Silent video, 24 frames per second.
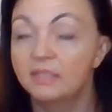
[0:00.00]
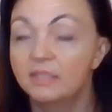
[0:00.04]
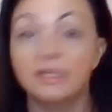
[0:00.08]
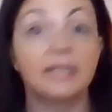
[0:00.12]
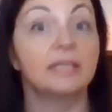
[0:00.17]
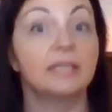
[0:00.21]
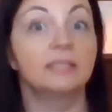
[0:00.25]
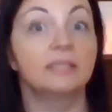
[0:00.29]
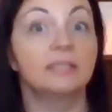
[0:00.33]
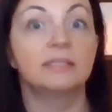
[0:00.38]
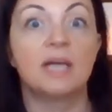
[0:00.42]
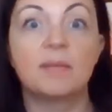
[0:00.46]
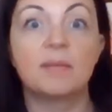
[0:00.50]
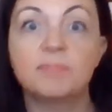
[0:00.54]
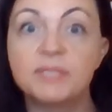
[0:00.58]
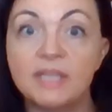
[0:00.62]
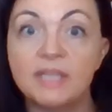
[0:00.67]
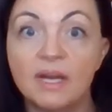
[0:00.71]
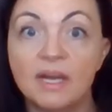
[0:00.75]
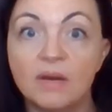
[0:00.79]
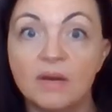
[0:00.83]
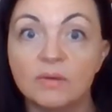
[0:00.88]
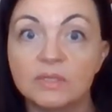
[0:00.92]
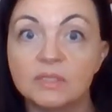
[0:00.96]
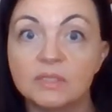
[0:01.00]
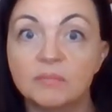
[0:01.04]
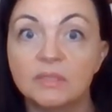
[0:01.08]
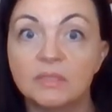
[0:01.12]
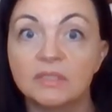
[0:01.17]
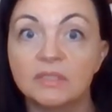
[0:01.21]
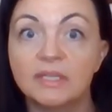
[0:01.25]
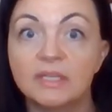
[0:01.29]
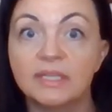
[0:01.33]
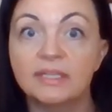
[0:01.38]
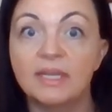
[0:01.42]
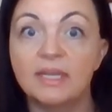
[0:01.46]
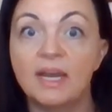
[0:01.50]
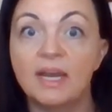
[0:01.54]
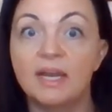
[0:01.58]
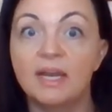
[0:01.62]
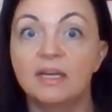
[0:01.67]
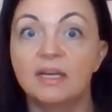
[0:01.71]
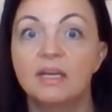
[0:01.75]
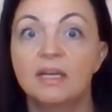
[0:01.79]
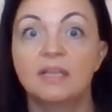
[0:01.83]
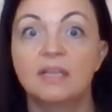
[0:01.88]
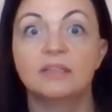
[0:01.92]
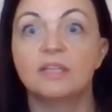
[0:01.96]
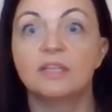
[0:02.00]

like a lop sao or something like that,